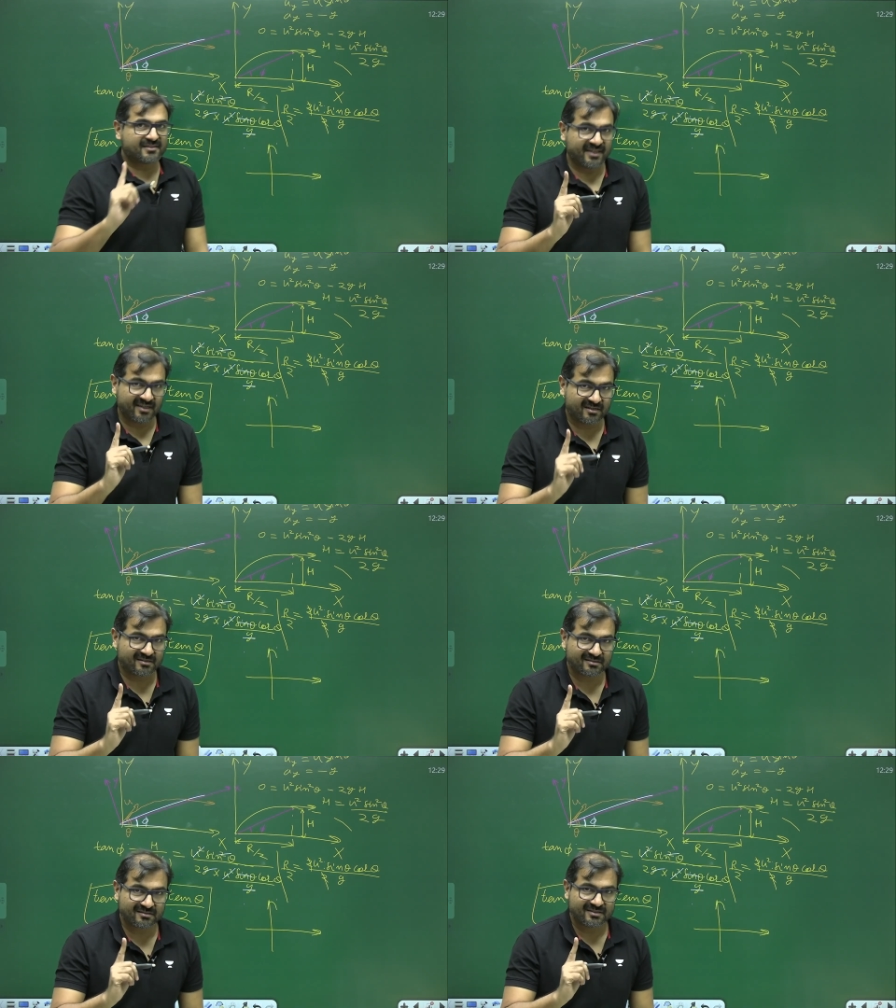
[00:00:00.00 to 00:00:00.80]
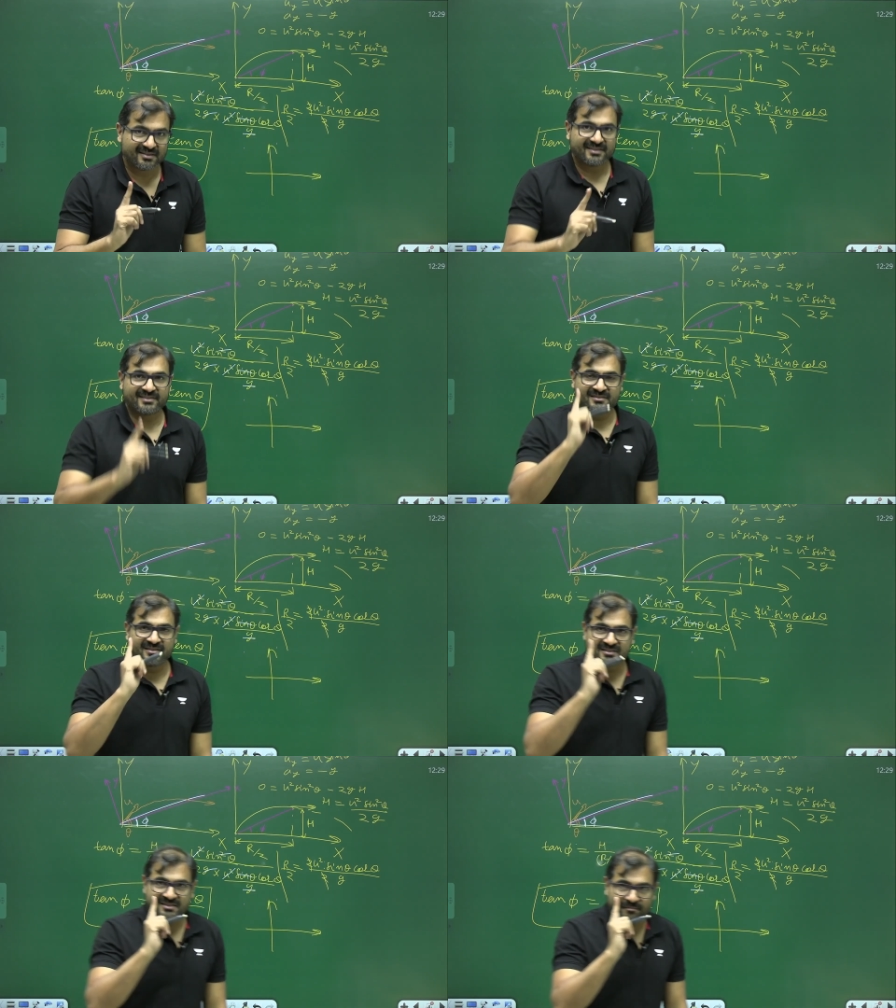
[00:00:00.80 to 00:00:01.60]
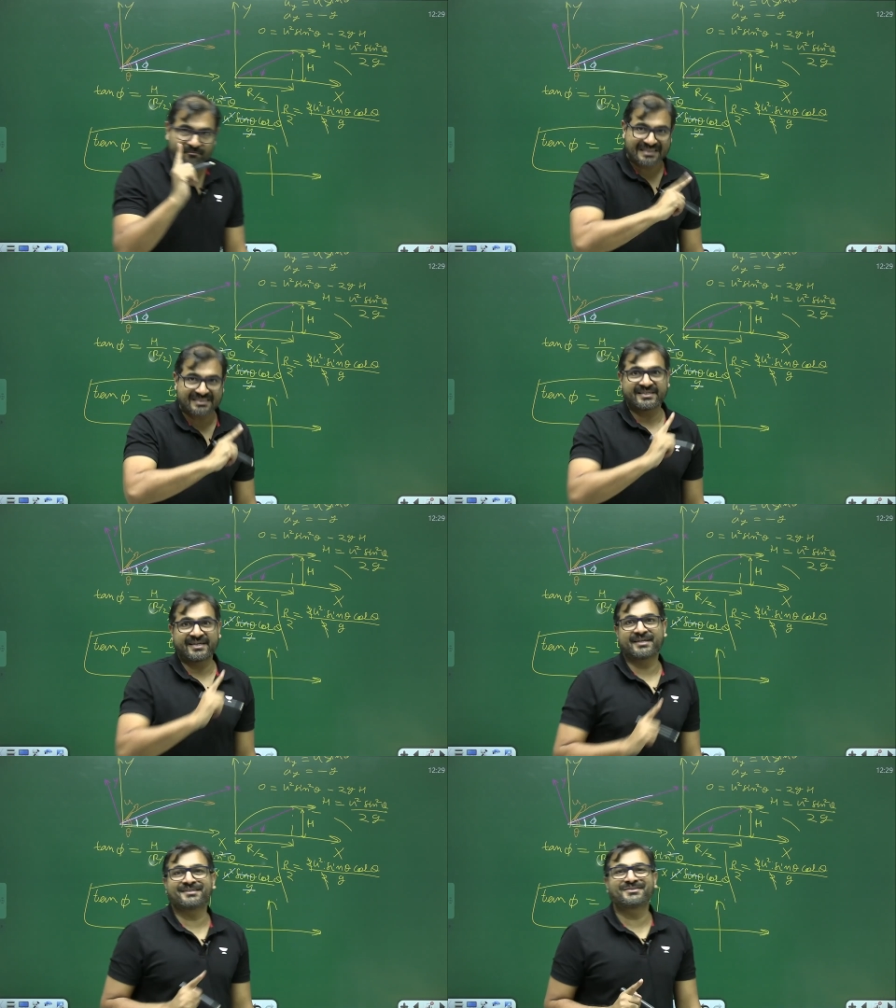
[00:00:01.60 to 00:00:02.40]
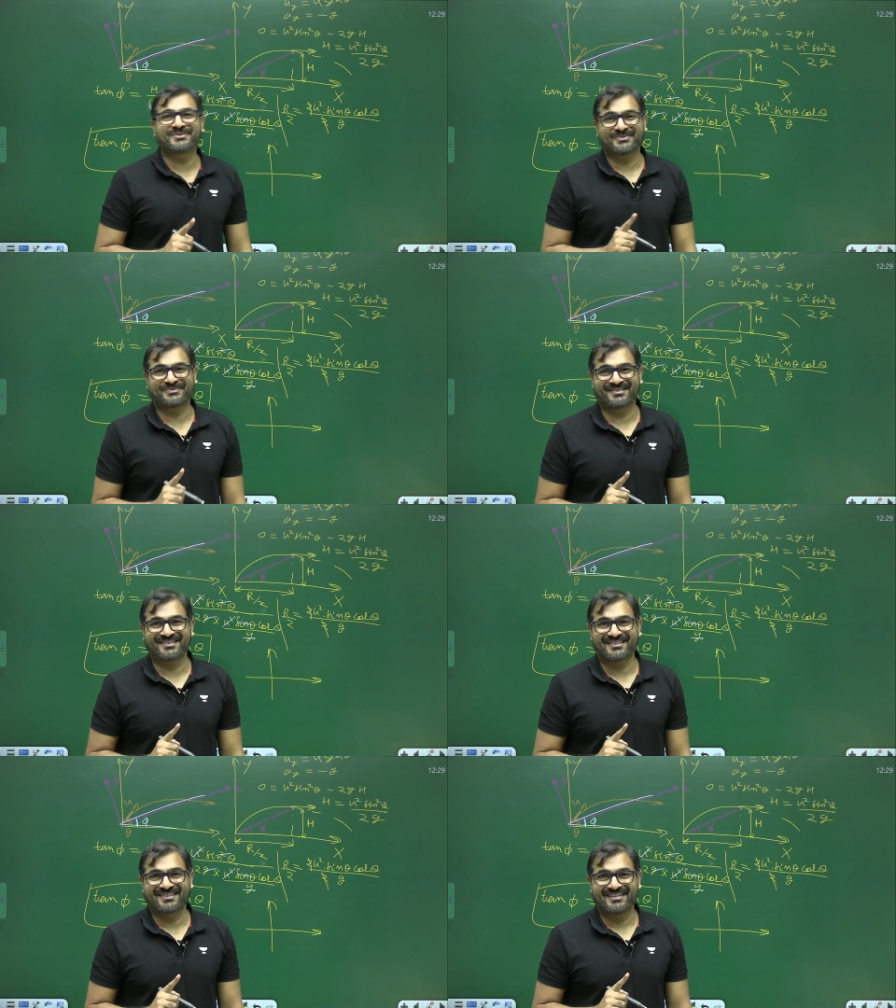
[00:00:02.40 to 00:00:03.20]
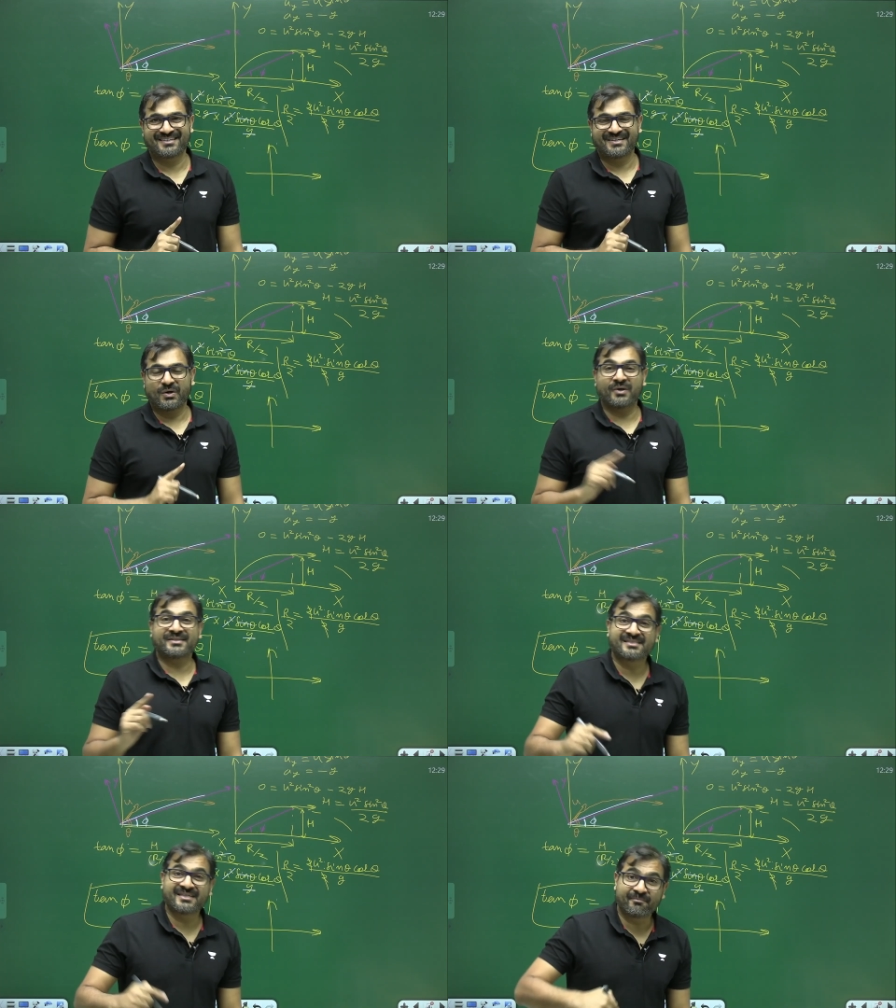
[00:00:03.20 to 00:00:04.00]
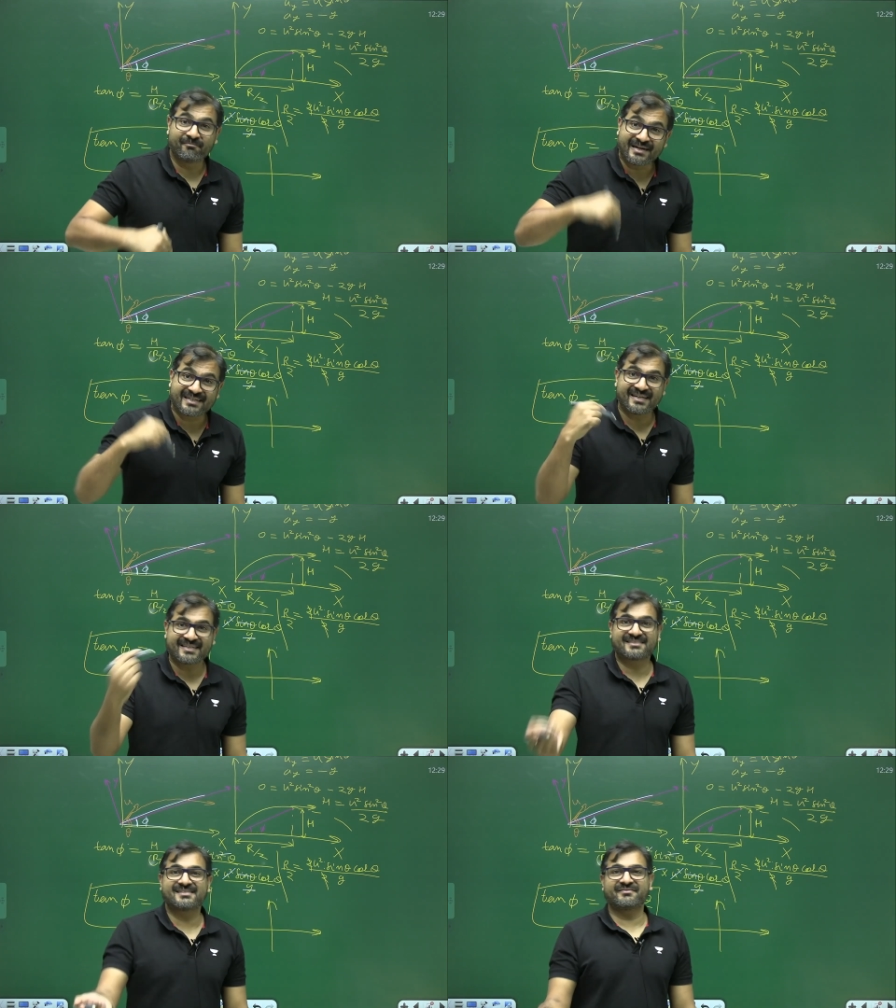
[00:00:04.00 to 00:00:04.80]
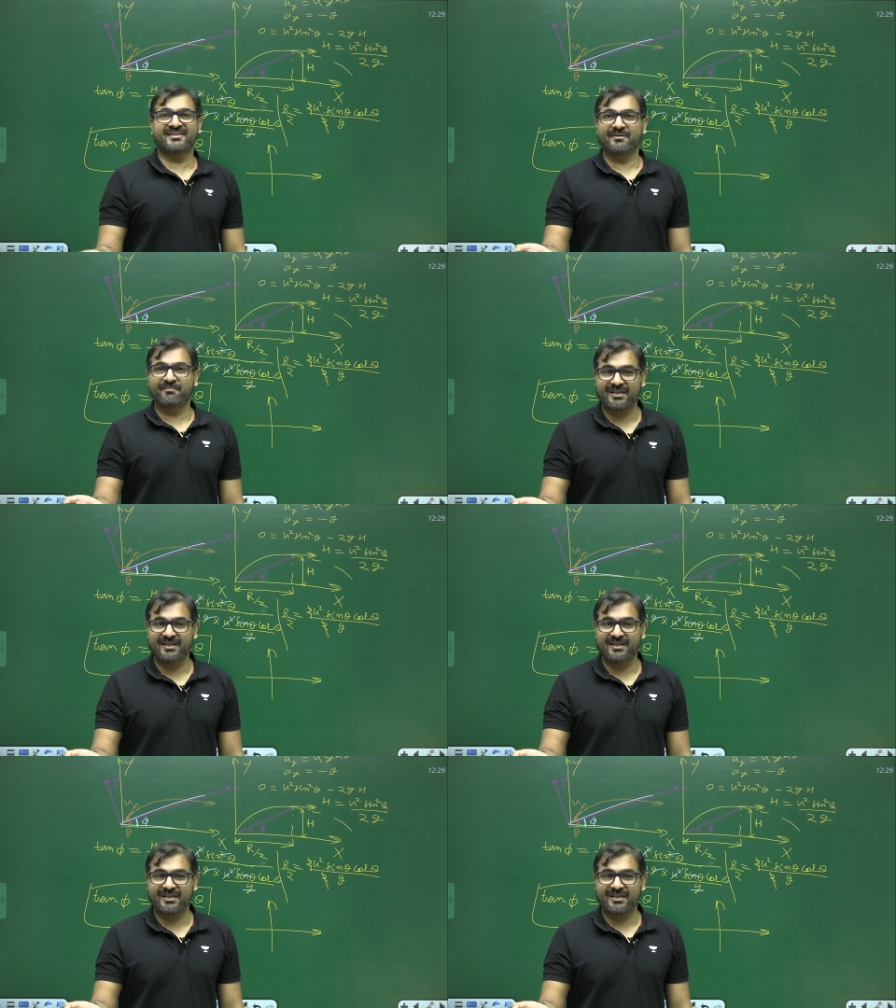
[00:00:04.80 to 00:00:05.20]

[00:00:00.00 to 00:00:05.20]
think, is this the best I can do, or is there a better axis available?